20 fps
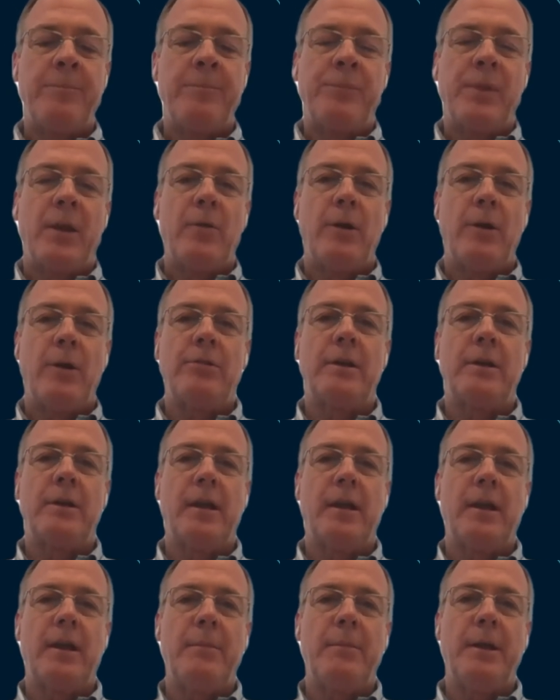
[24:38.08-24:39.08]

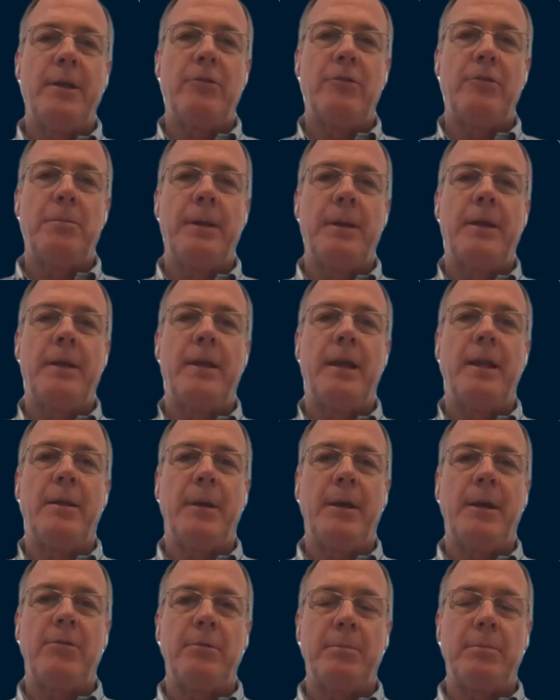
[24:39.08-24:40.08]
segments that
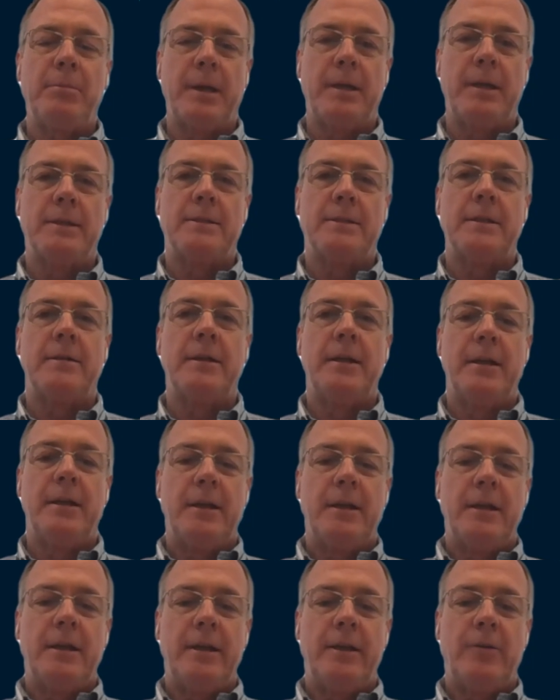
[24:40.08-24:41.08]
could be
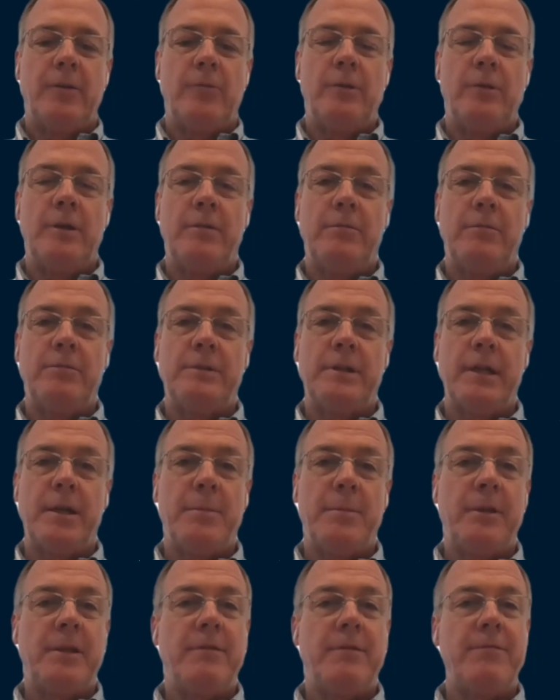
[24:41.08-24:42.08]
better, like you
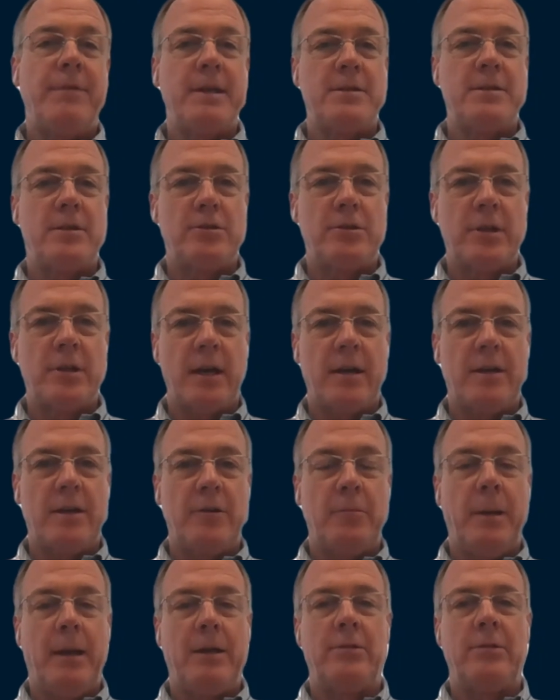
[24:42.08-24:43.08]
mentioned,
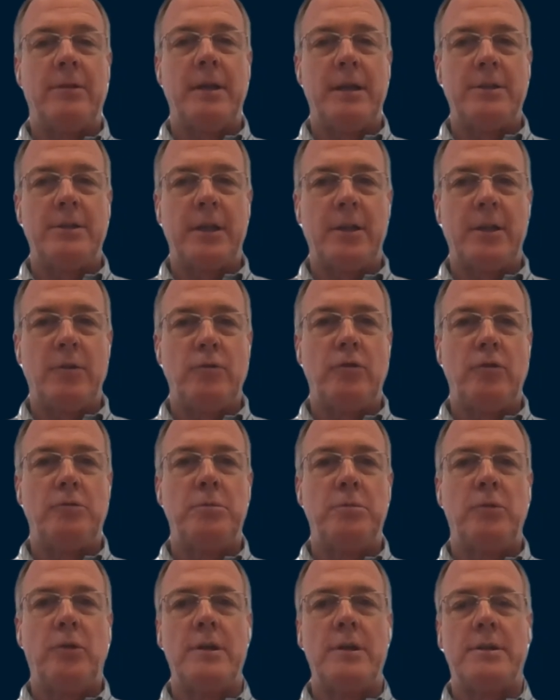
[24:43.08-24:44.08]
CGD and
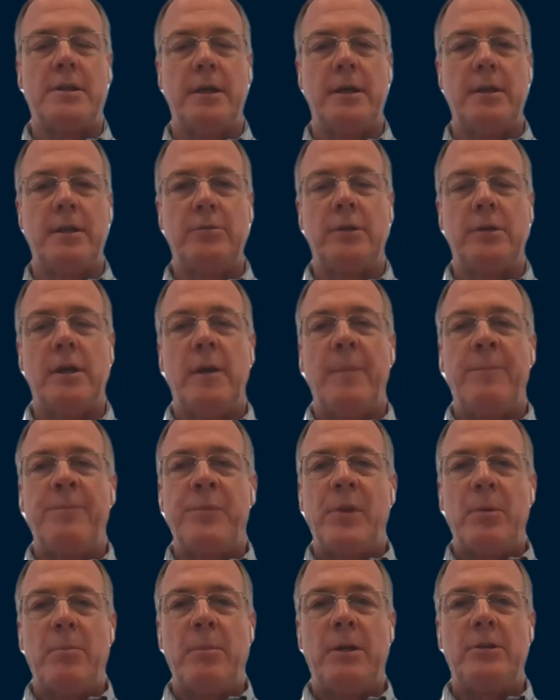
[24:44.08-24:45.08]

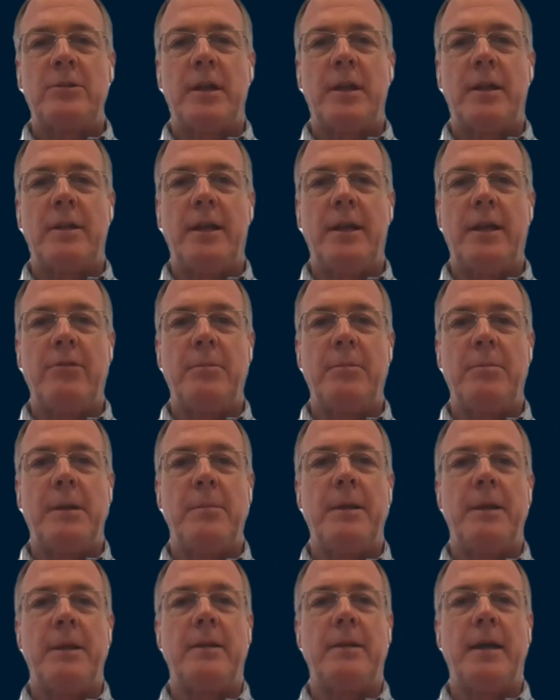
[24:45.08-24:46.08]
SMEs have been
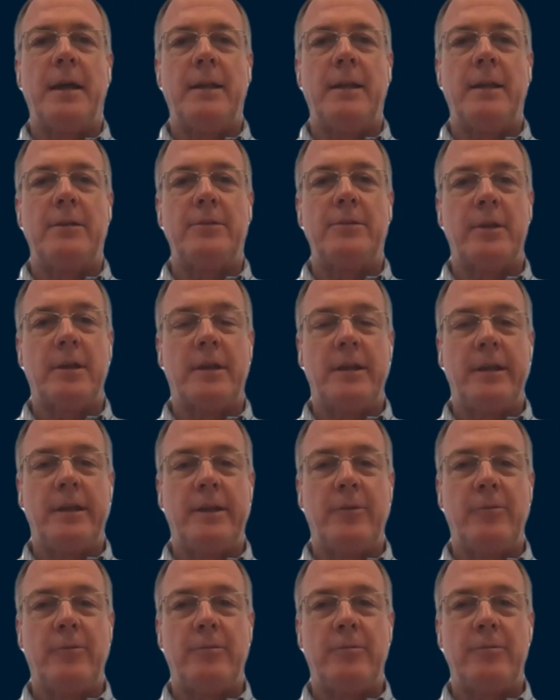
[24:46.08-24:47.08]
standing
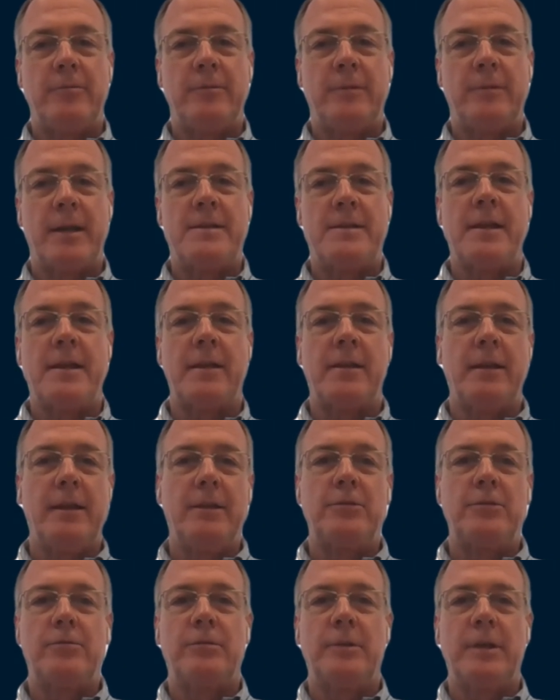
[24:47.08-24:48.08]
out, a strategy
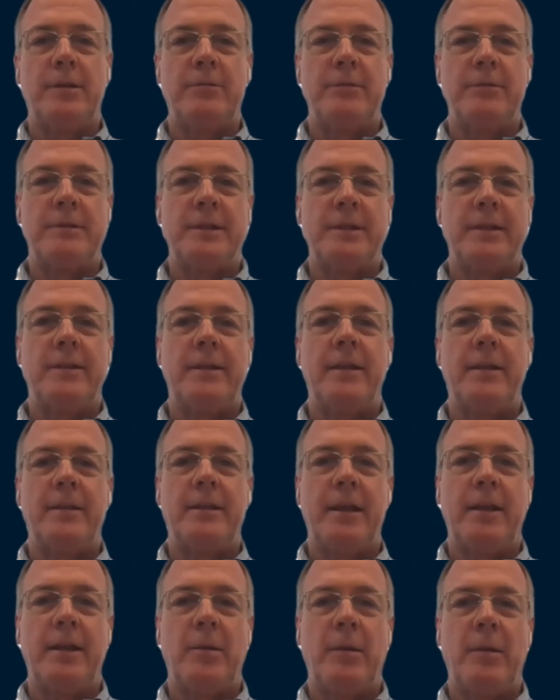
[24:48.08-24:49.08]
that was
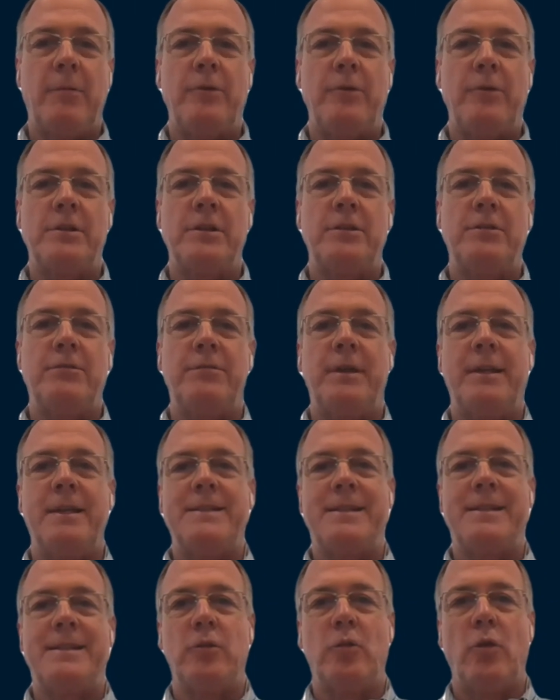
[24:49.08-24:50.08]
implemented. This is
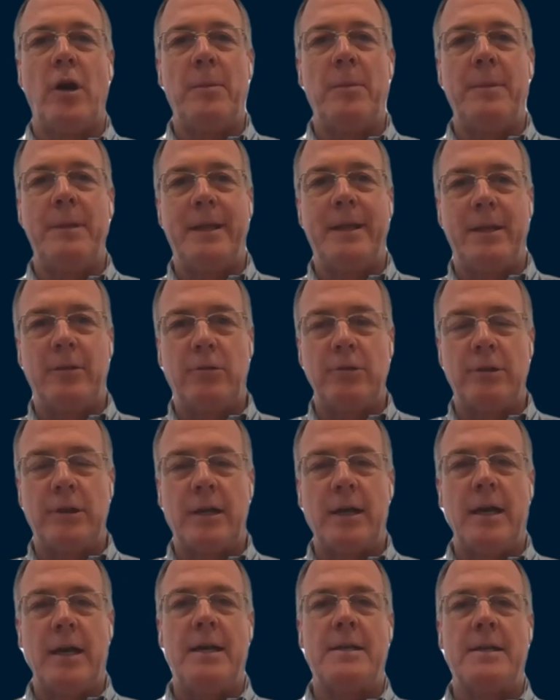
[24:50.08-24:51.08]
transatlantic.
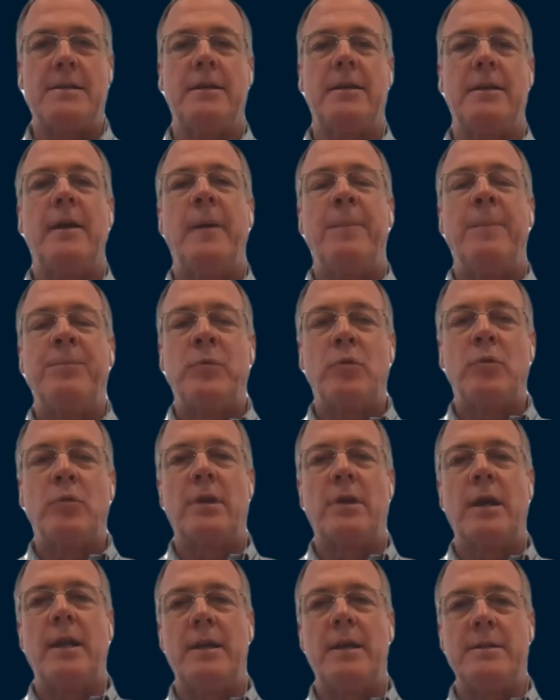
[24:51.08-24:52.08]
You have to train a
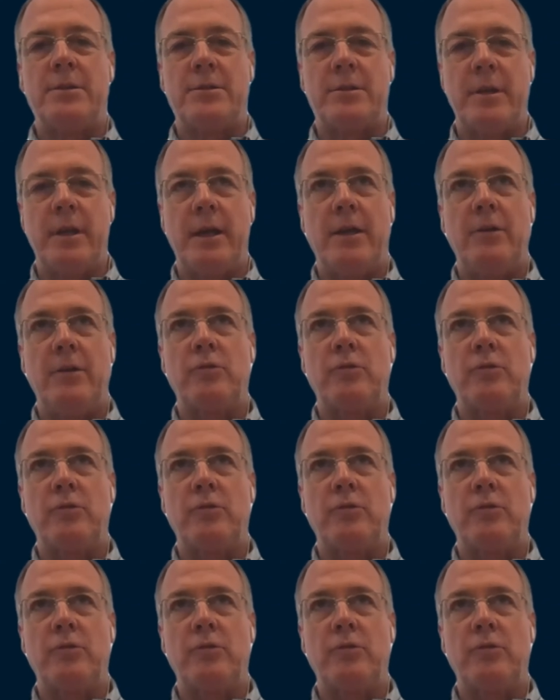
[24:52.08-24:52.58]
huge